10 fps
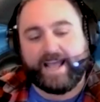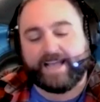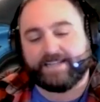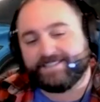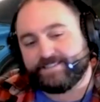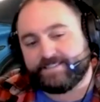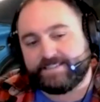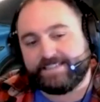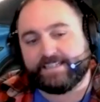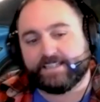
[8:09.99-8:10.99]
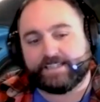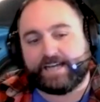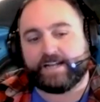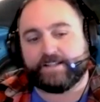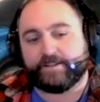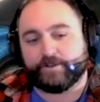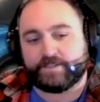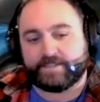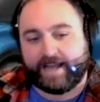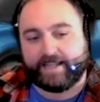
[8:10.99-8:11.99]
And to see a lot of those
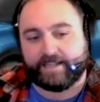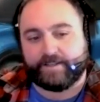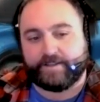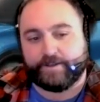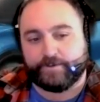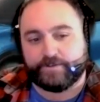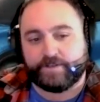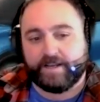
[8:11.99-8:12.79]
styling cues,